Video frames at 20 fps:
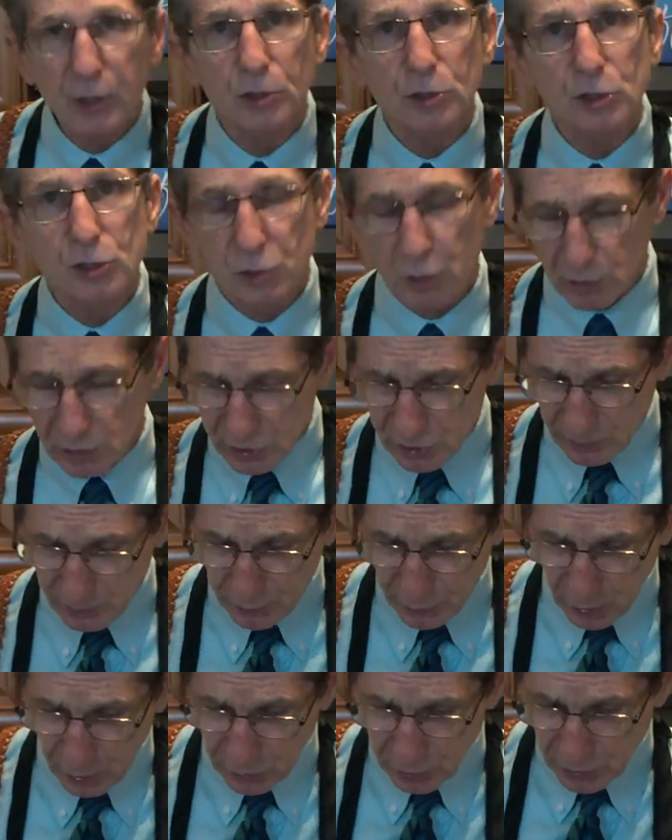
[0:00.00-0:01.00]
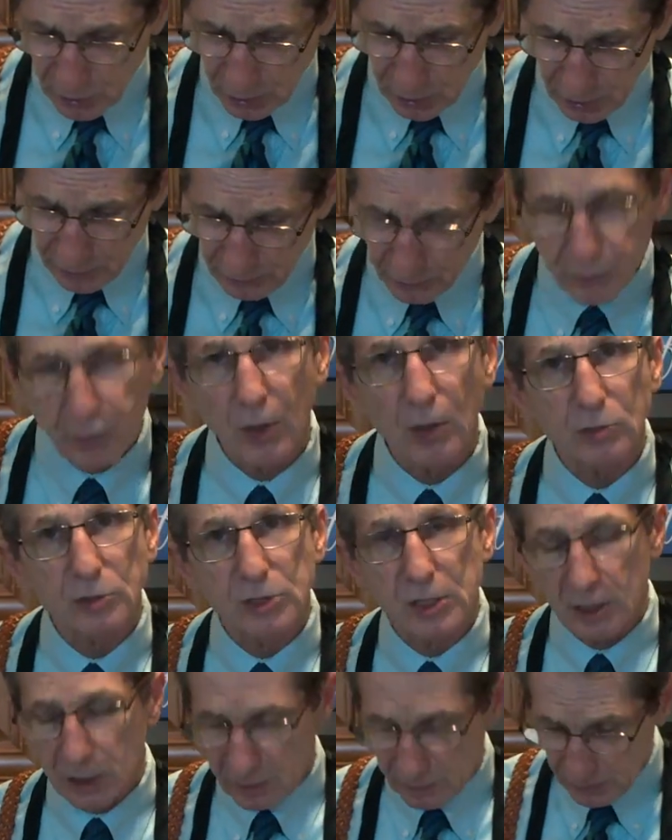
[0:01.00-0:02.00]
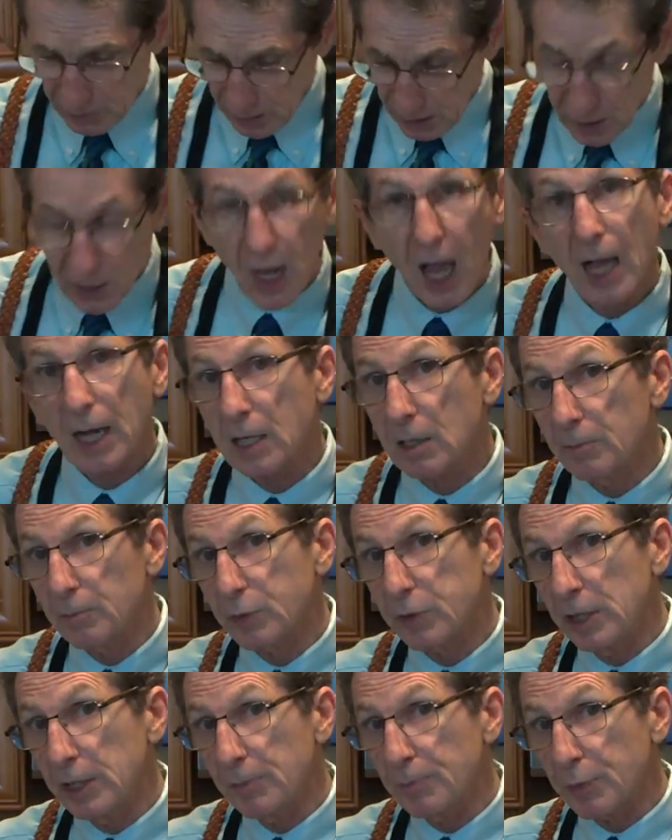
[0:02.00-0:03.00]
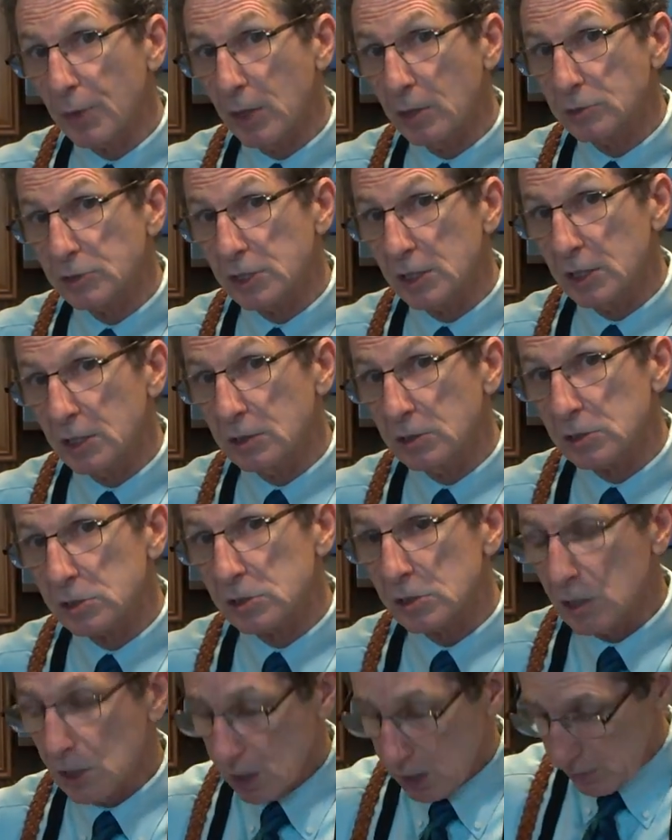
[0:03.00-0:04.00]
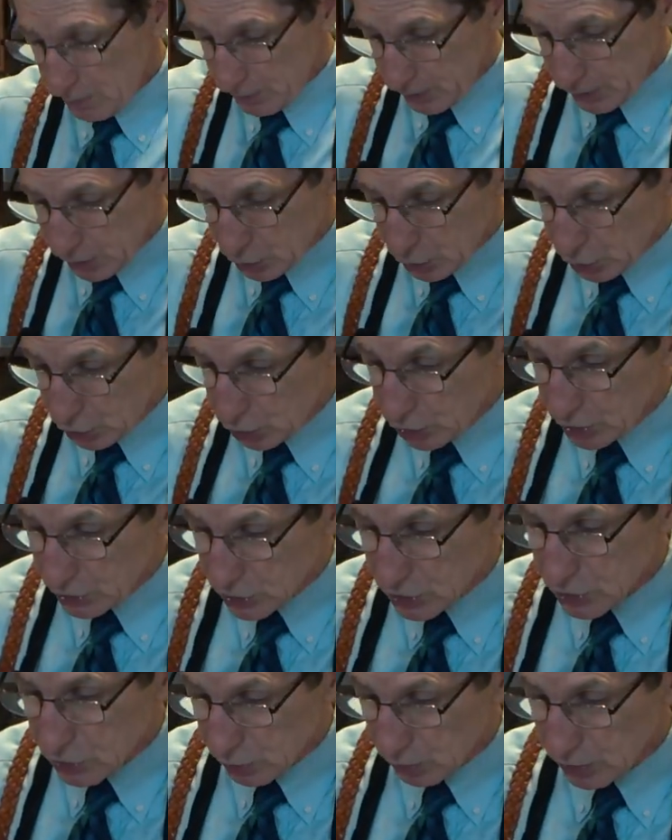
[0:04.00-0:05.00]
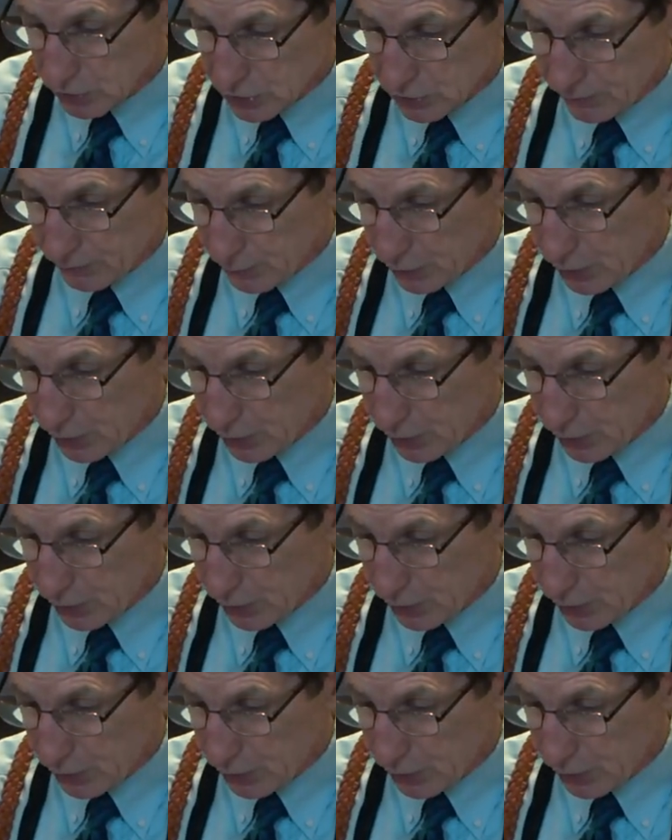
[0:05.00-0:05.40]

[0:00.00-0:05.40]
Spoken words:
good source of protein. Not complete proteins, but a good source of